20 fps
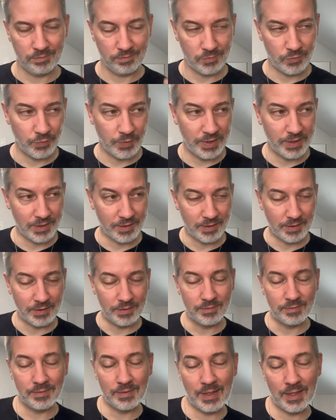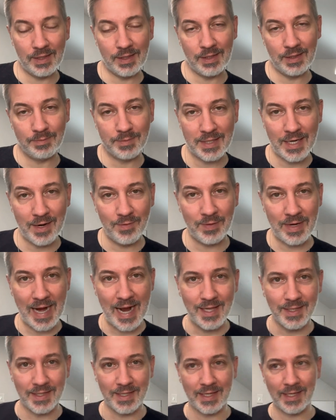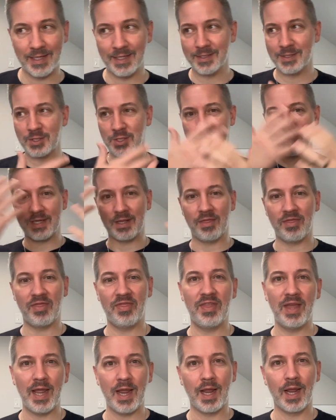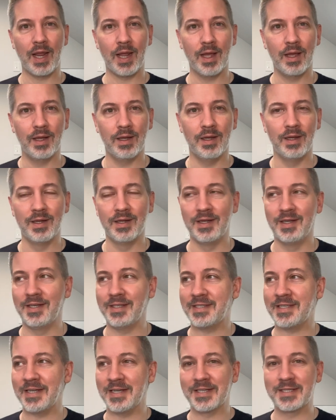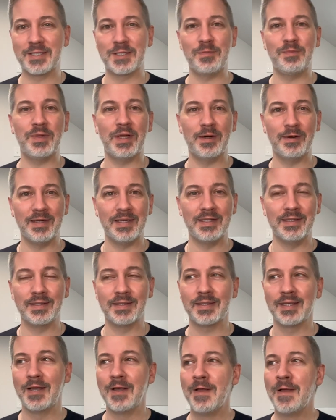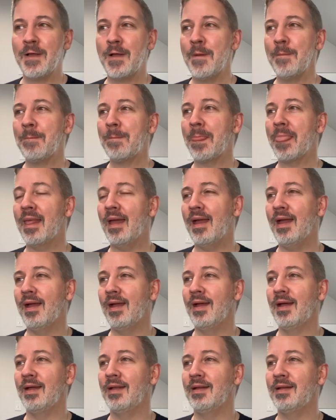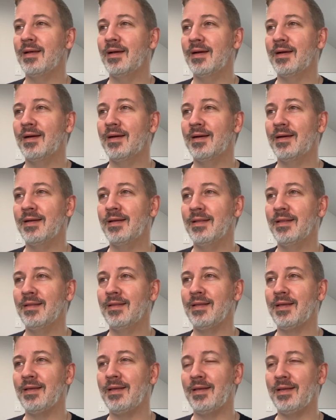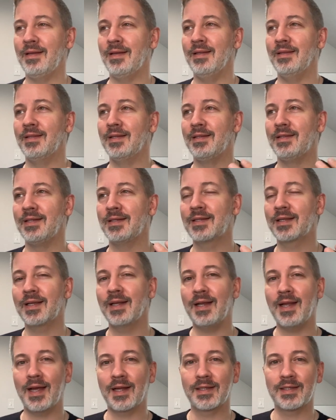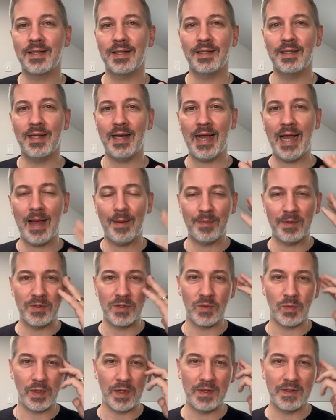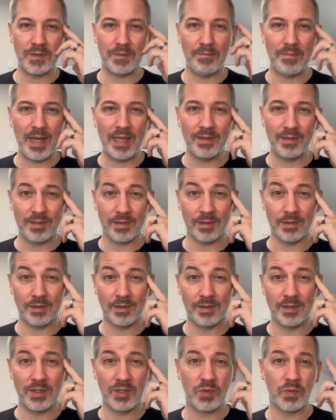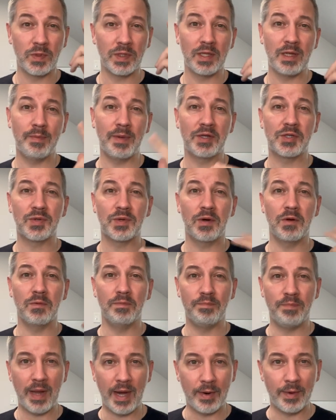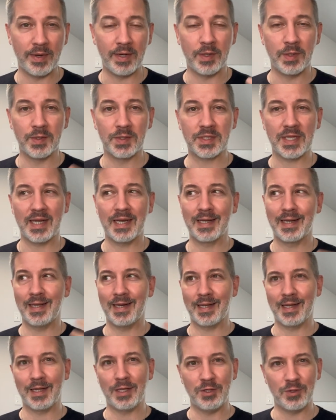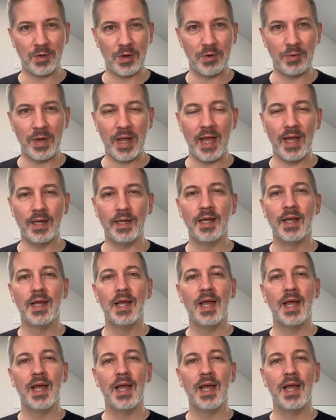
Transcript: really, it's not reality, it's just a thing. It's an experience. And the disconnect that happens when it's mental is really about your own barriers, kind of getting in your own head